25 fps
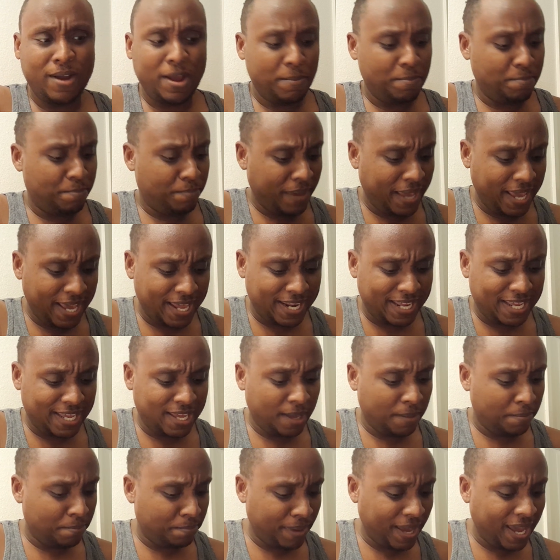and pity
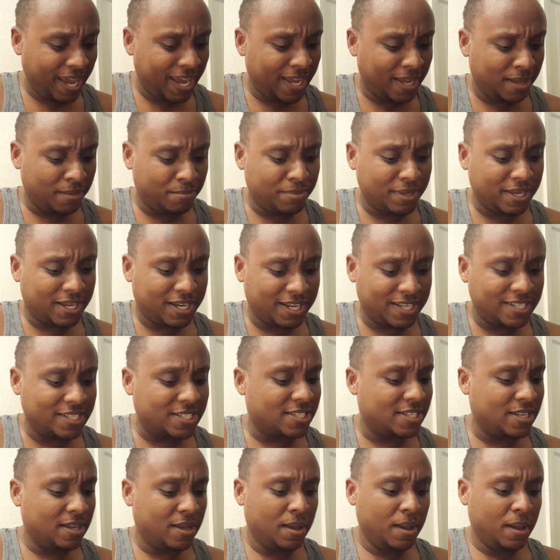and pain,
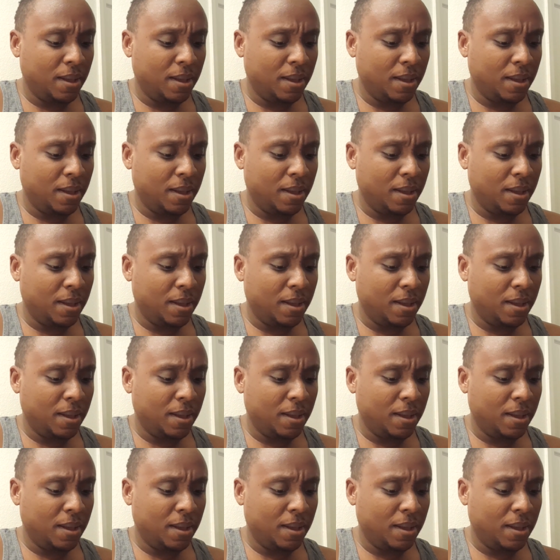because